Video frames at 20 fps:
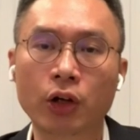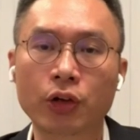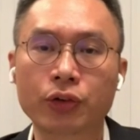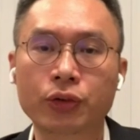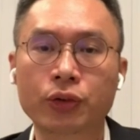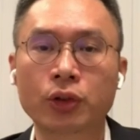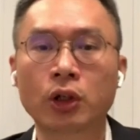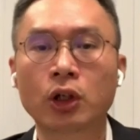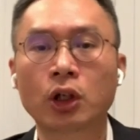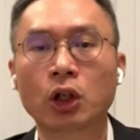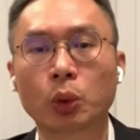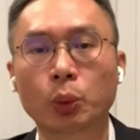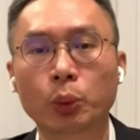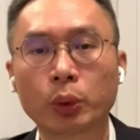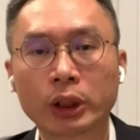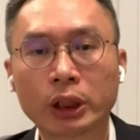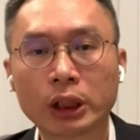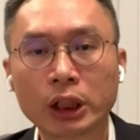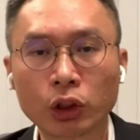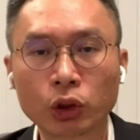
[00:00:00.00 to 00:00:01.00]
because
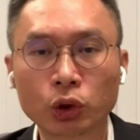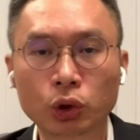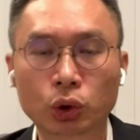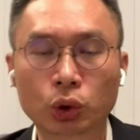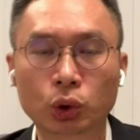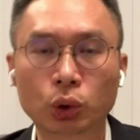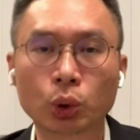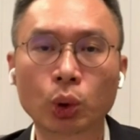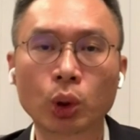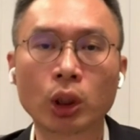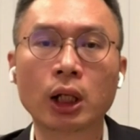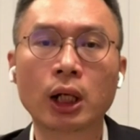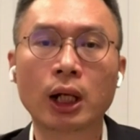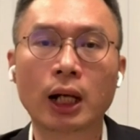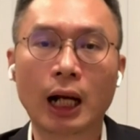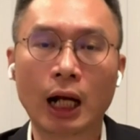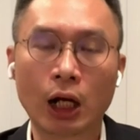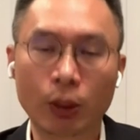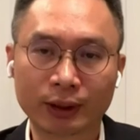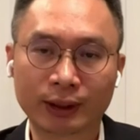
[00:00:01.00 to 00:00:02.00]
we need to
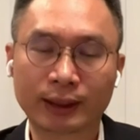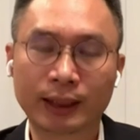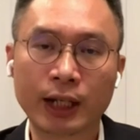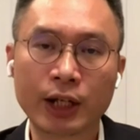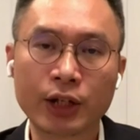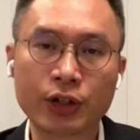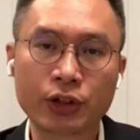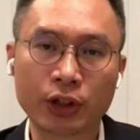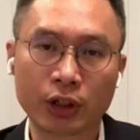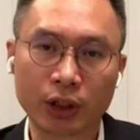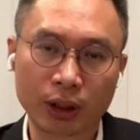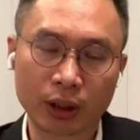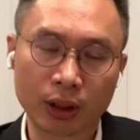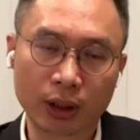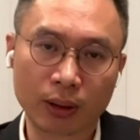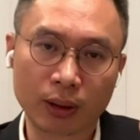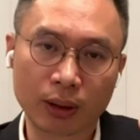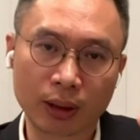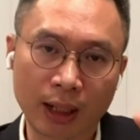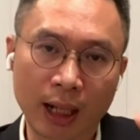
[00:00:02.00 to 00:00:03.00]
ensure our sense,
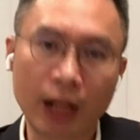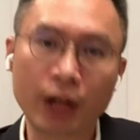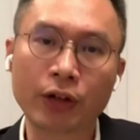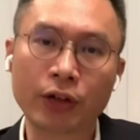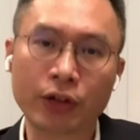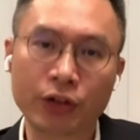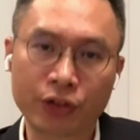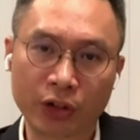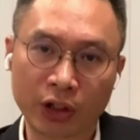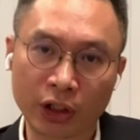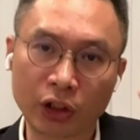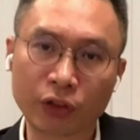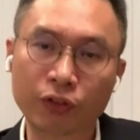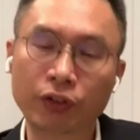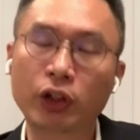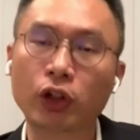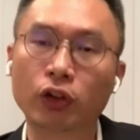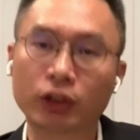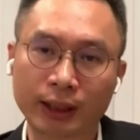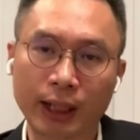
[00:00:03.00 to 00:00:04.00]
current
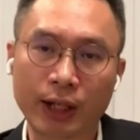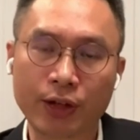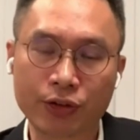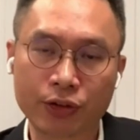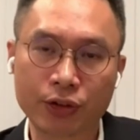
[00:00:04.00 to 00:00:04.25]
individual